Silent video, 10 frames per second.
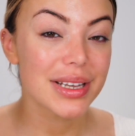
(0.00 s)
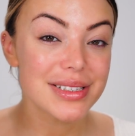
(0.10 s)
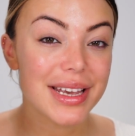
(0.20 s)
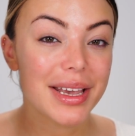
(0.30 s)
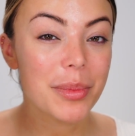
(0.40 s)

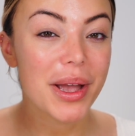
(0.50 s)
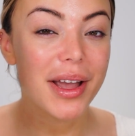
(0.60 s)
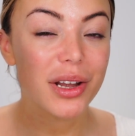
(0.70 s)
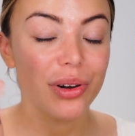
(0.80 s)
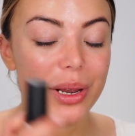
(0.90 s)
Taking my
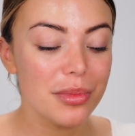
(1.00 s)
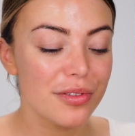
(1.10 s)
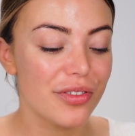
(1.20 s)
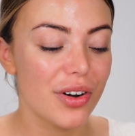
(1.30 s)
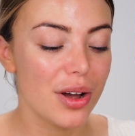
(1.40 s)
eye cream
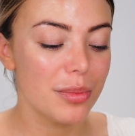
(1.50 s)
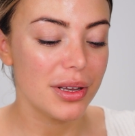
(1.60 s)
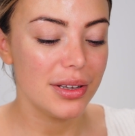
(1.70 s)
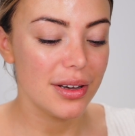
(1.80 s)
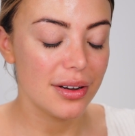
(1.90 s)
from
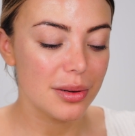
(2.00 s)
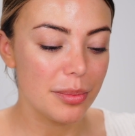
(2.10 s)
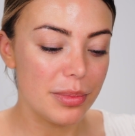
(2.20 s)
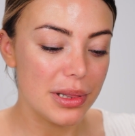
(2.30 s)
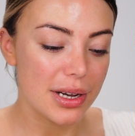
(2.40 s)

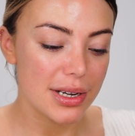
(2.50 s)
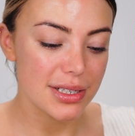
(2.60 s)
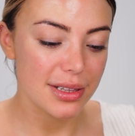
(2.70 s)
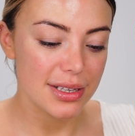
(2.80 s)
Youngblood.